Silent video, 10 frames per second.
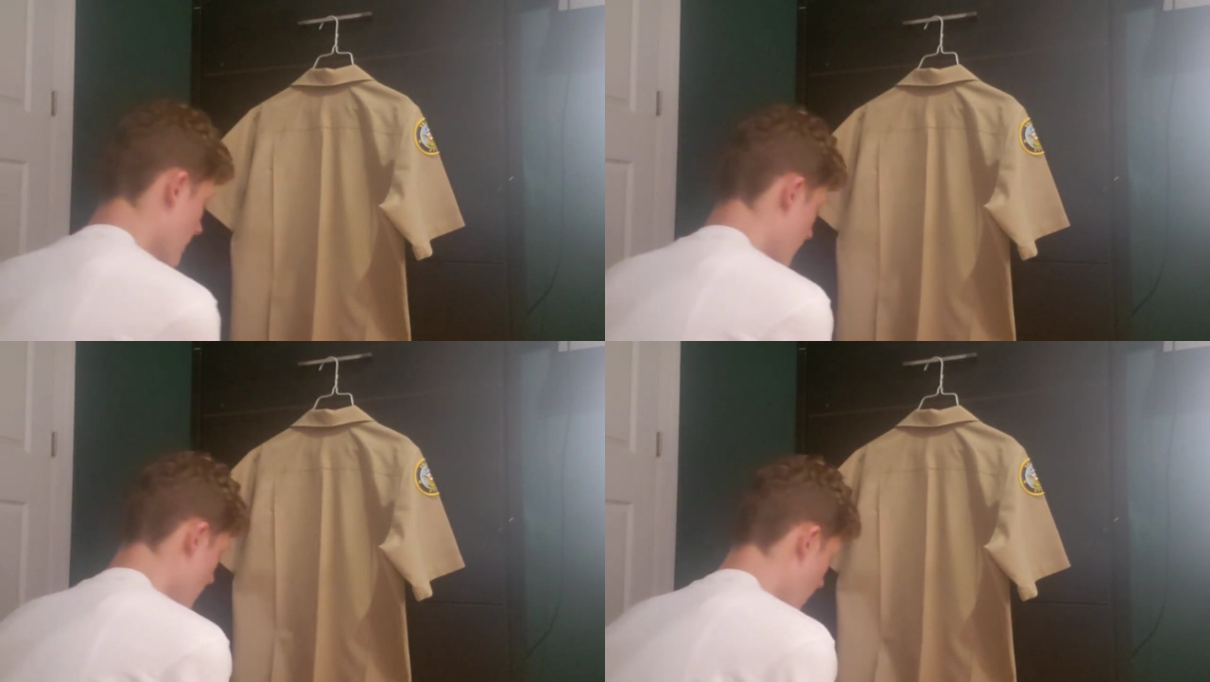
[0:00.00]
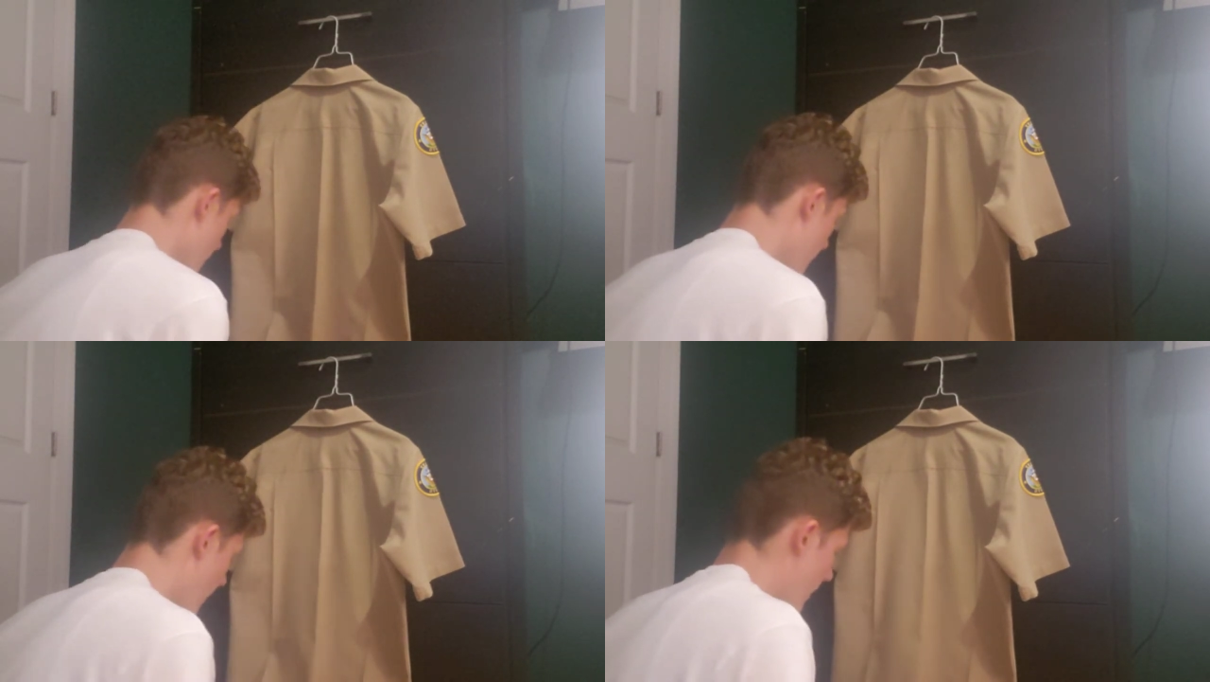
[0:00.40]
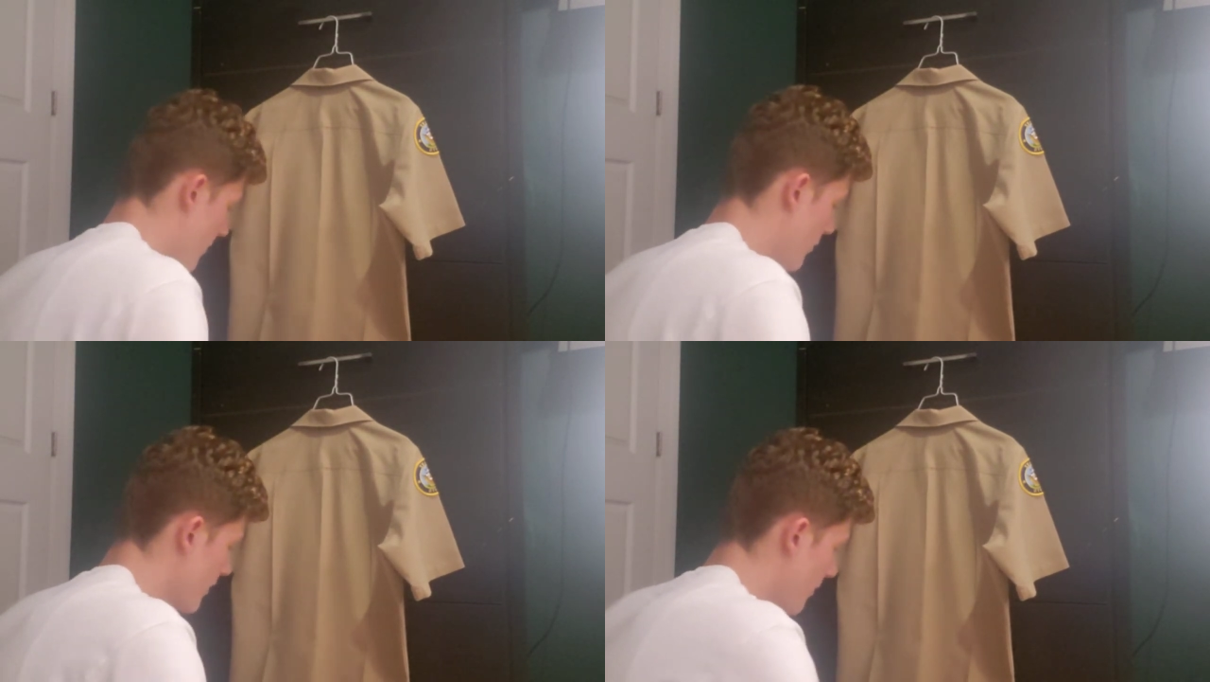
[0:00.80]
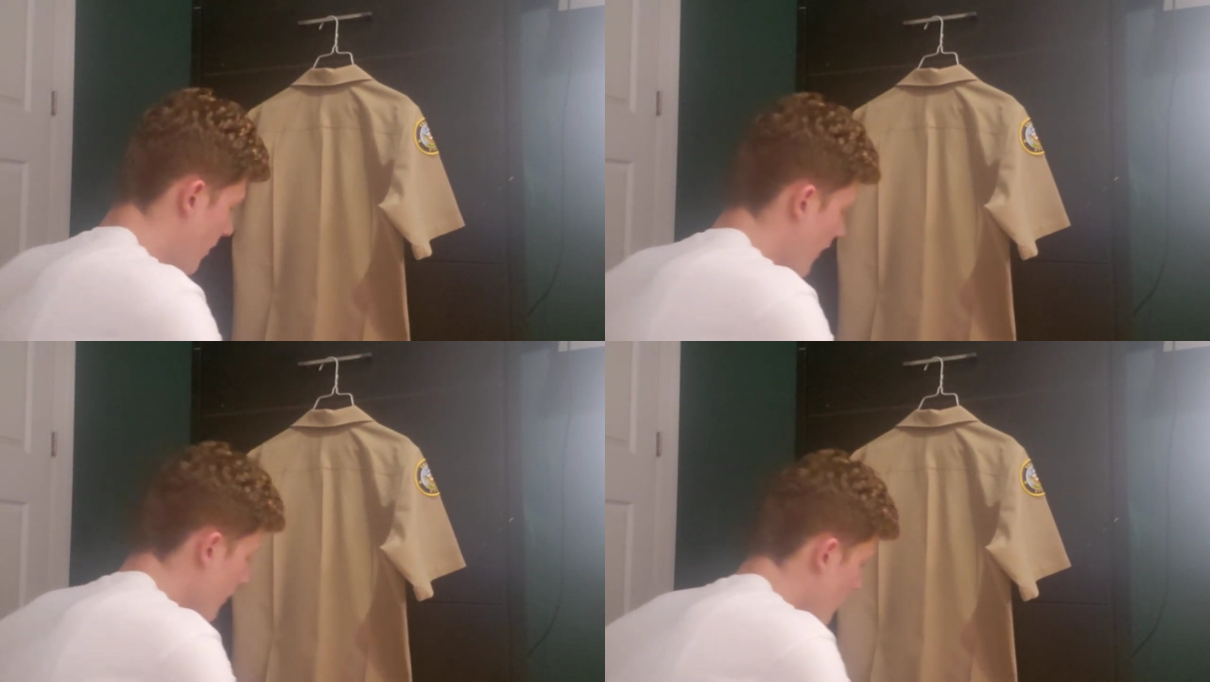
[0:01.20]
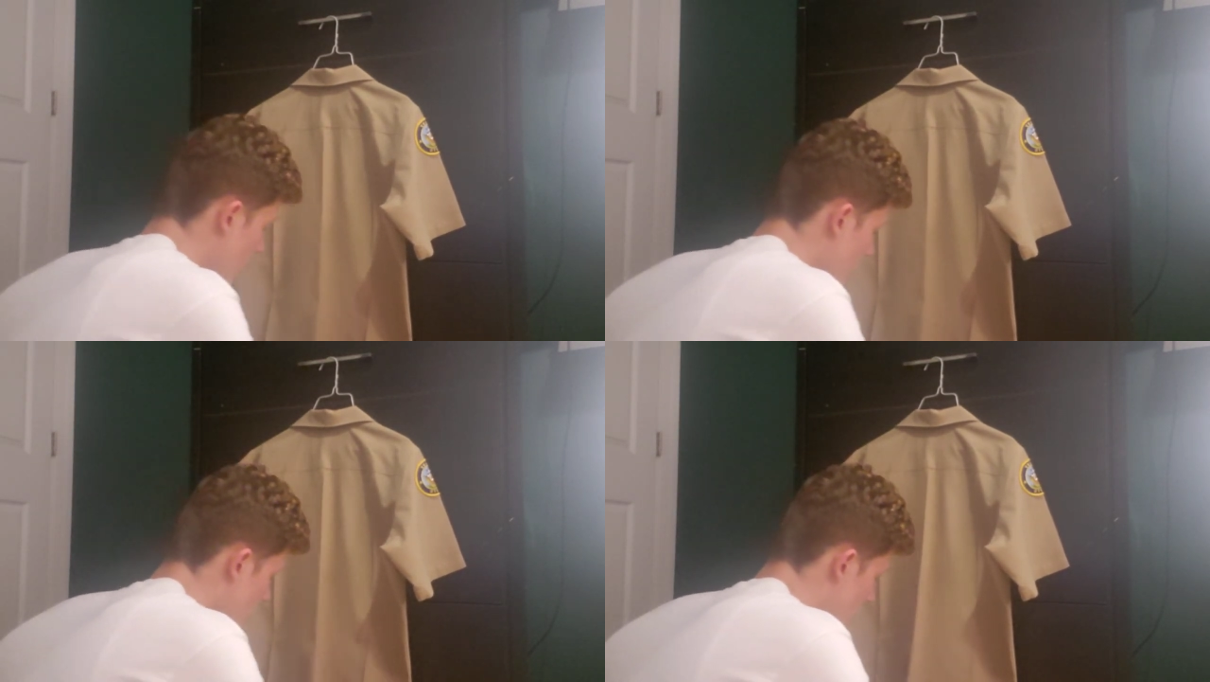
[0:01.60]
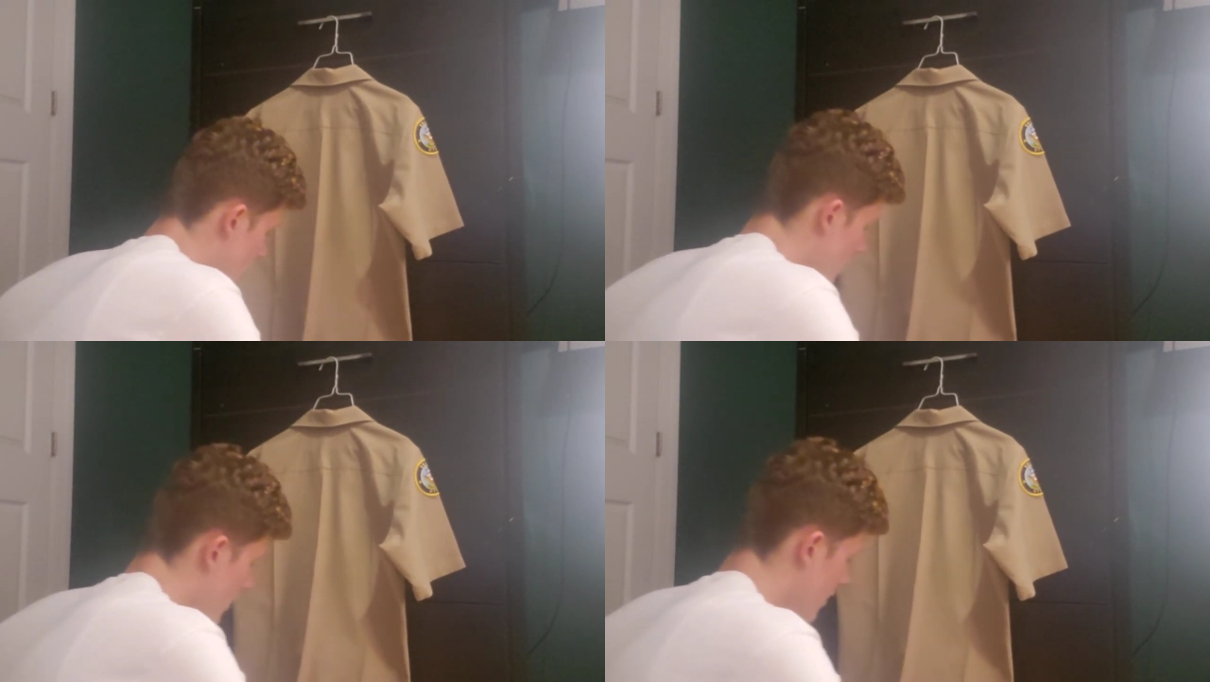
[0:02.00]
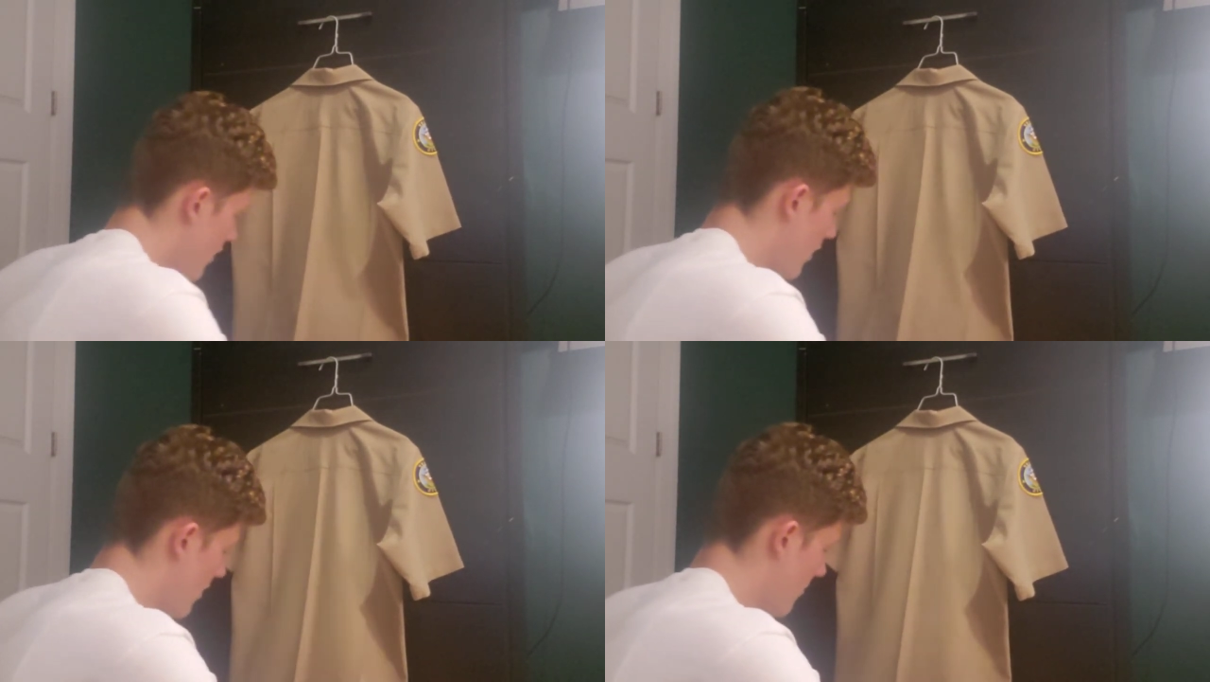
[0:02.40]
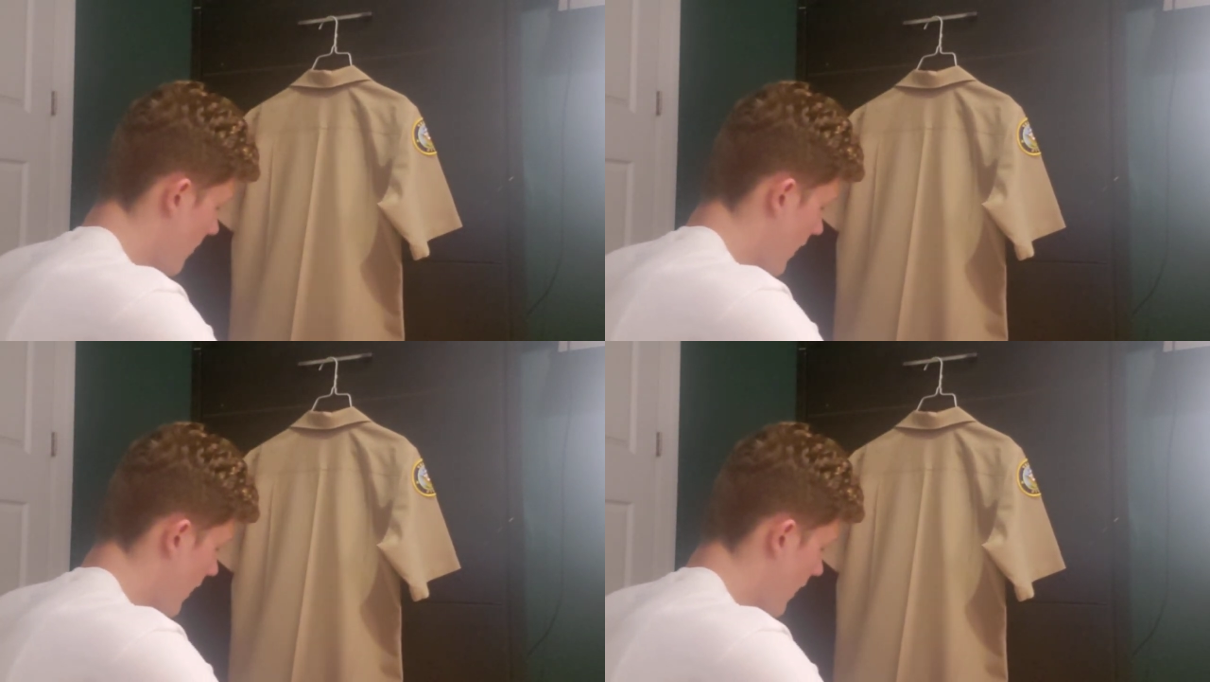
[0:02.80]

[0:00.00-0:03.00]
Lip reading: Nobody's mouth can be seen.